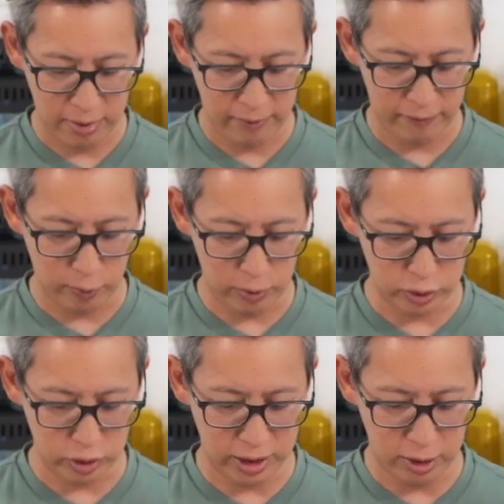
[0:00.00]
for
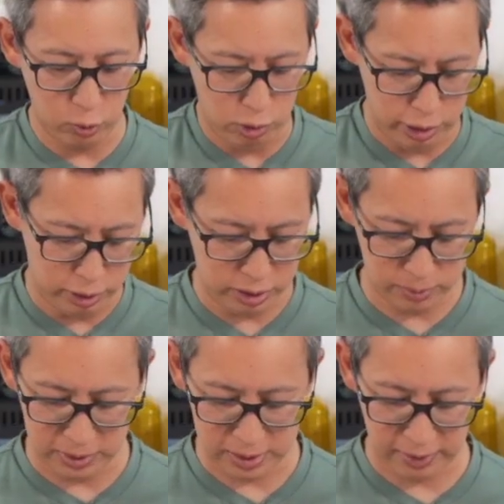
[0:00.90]
drinking water
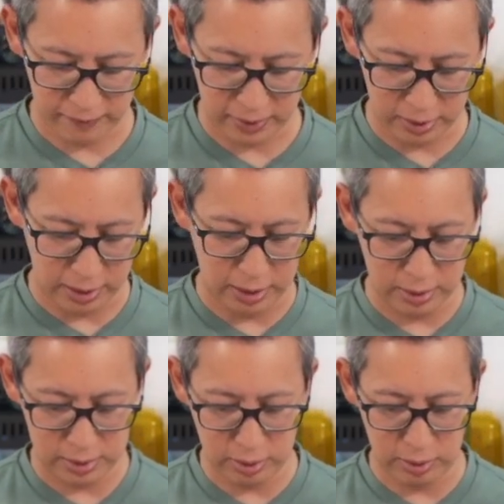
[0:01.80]
specifically.
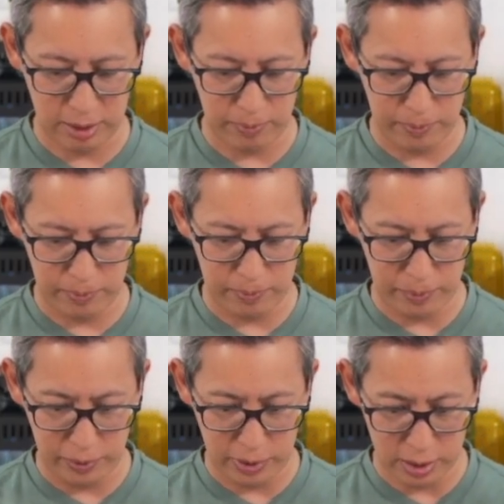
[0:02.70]
So they
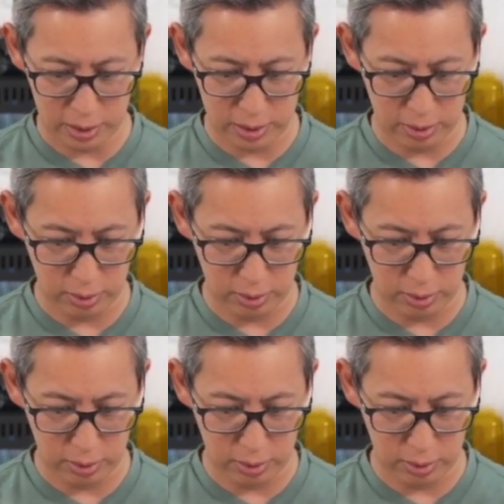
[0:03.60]
pluck their